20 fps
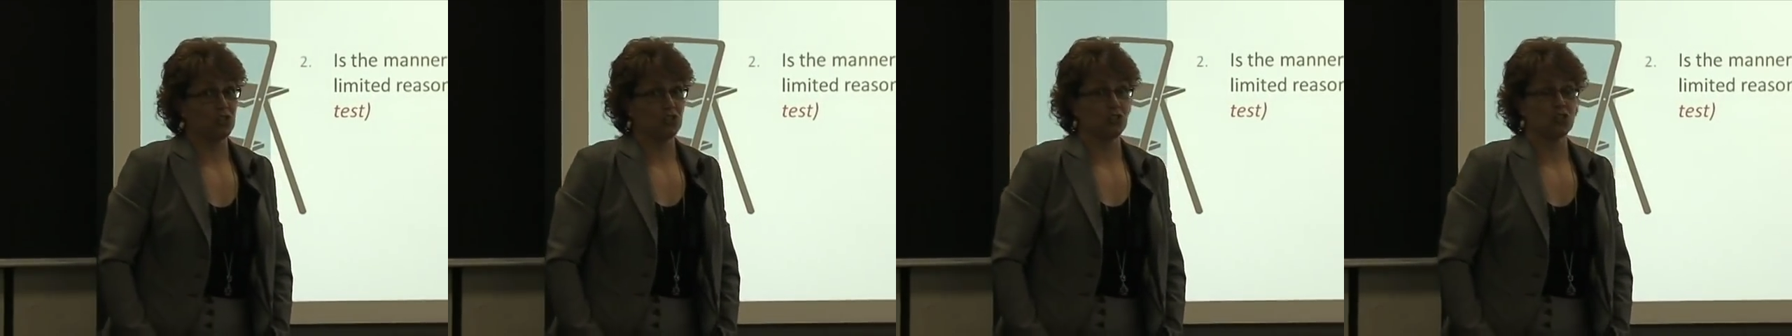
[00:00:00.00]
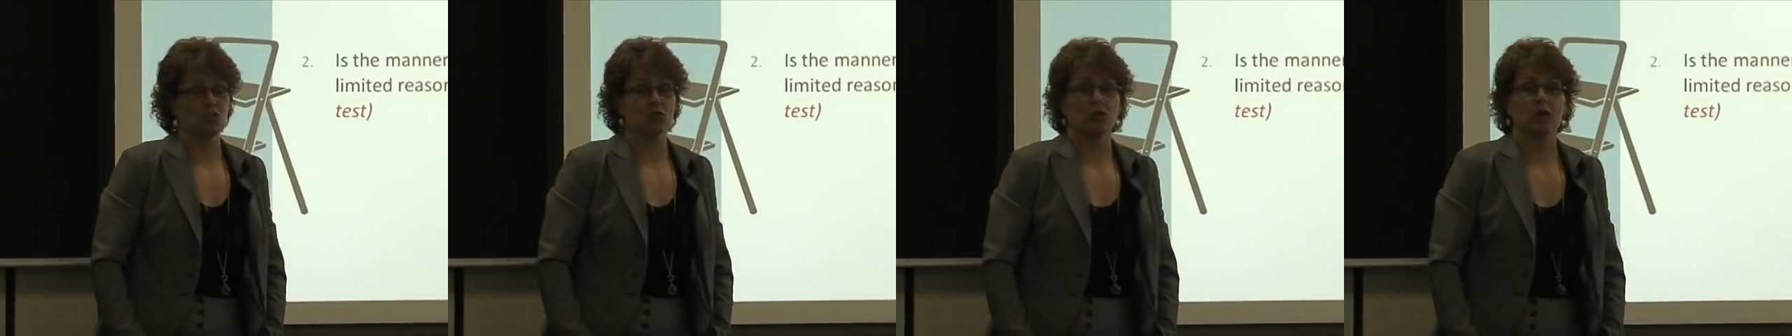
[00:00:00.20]

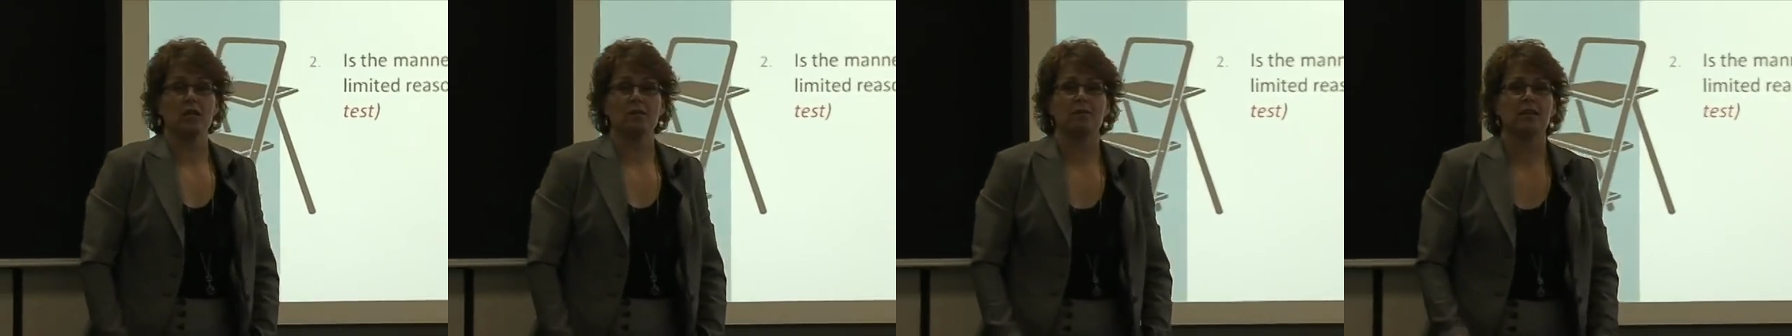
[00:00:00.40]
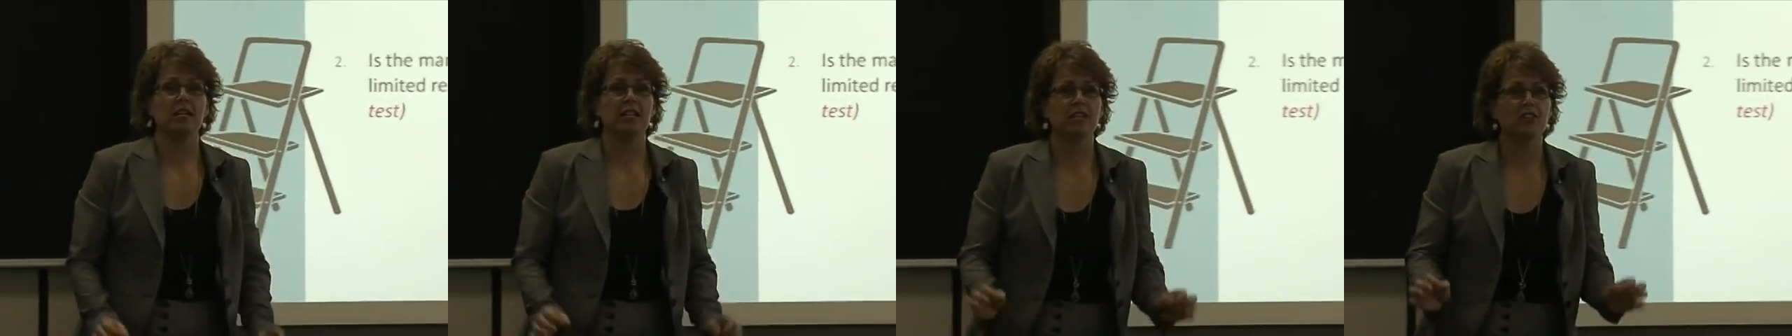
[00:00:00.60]
turns 20.
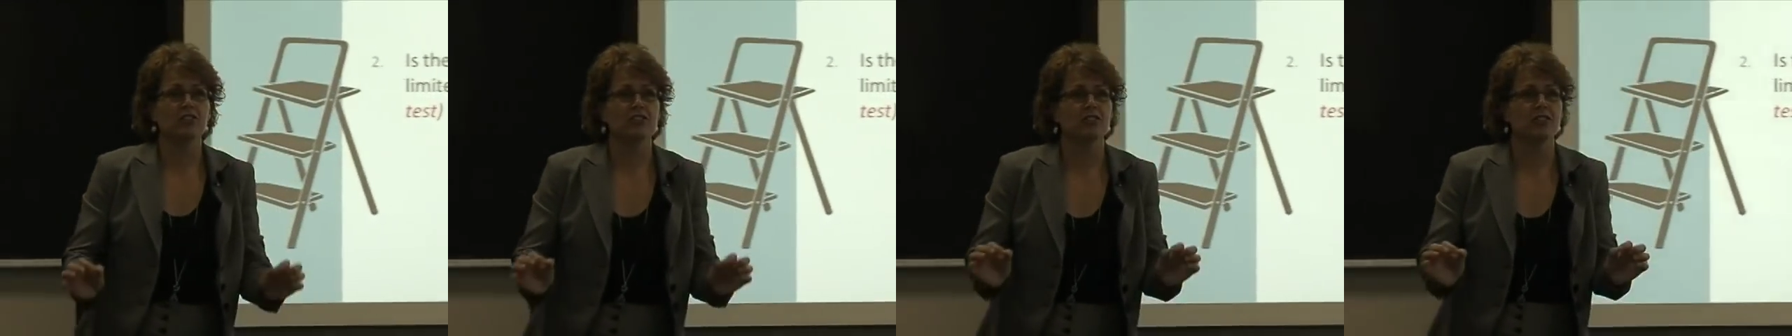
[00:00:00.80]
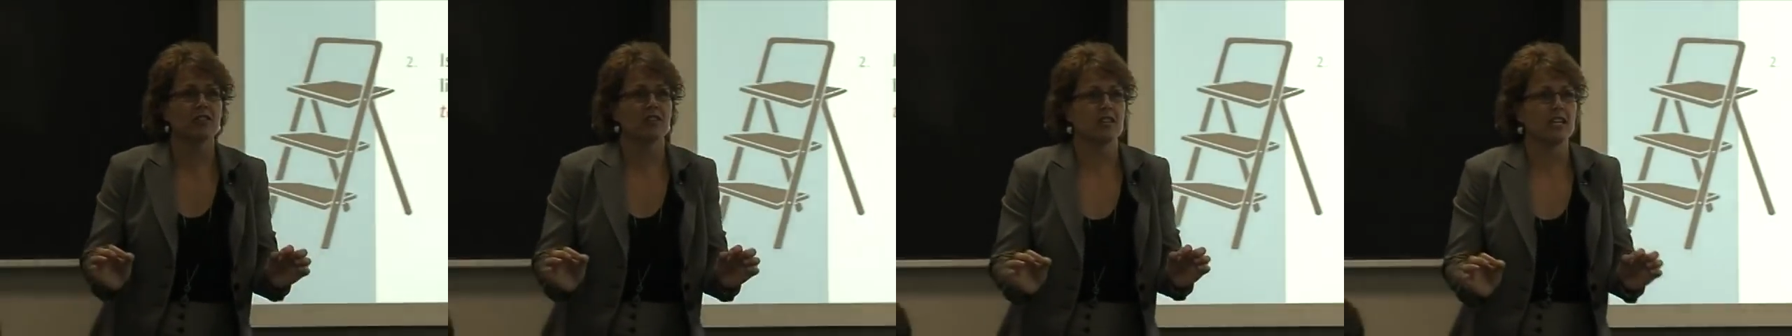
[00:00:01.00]
But
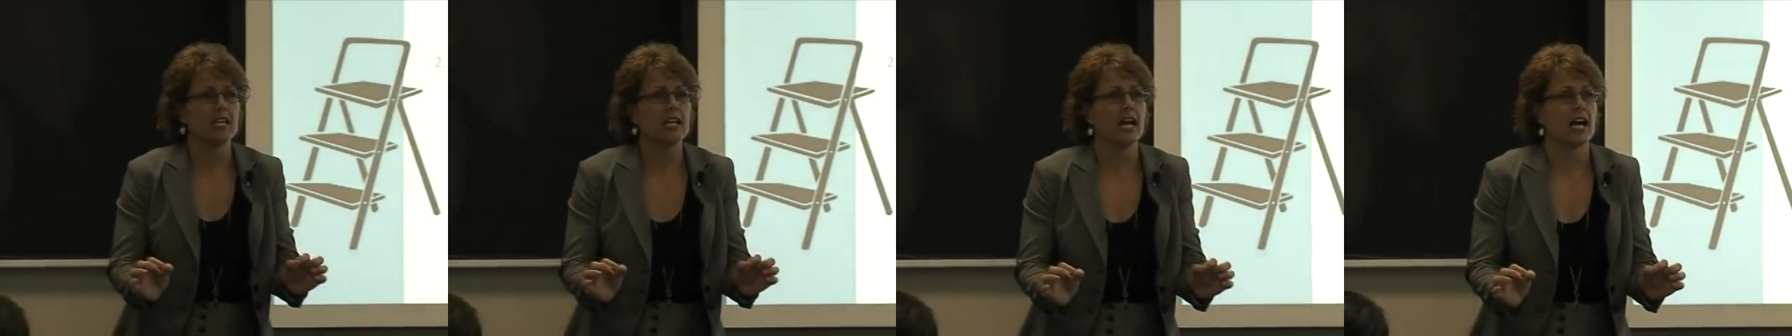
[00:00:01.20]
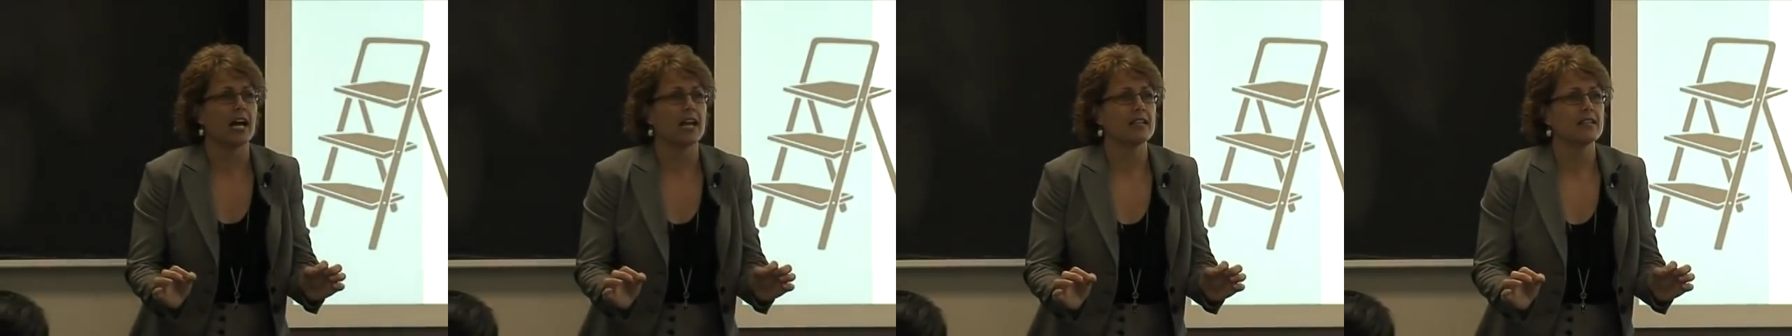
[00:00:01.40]
here's the
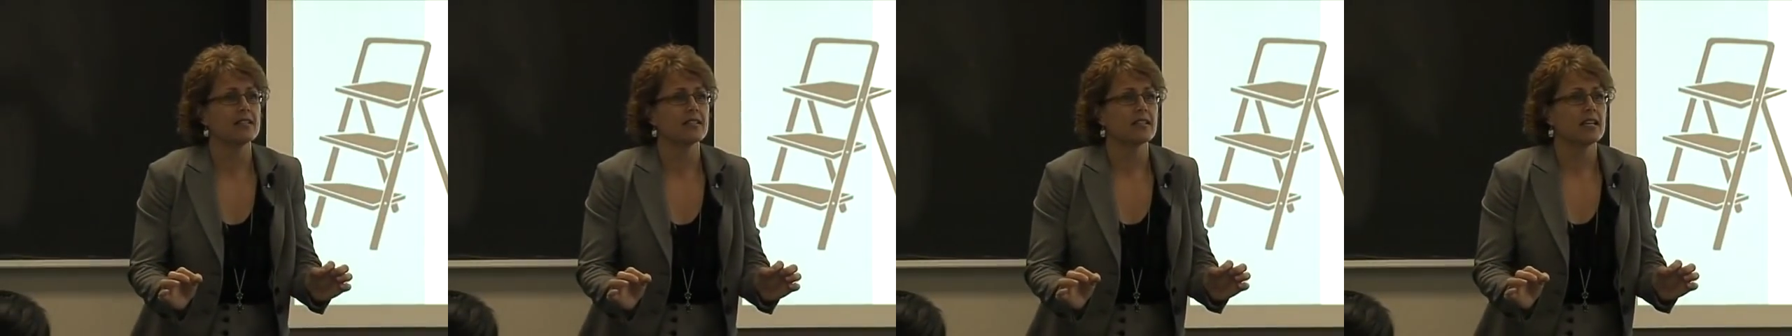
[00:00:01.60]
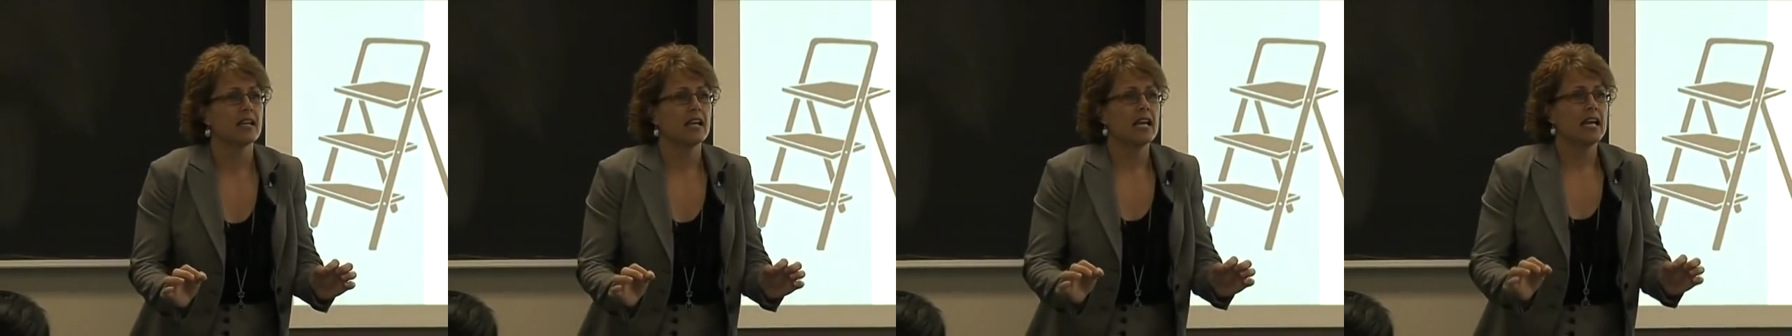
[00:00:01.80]
thing, guys.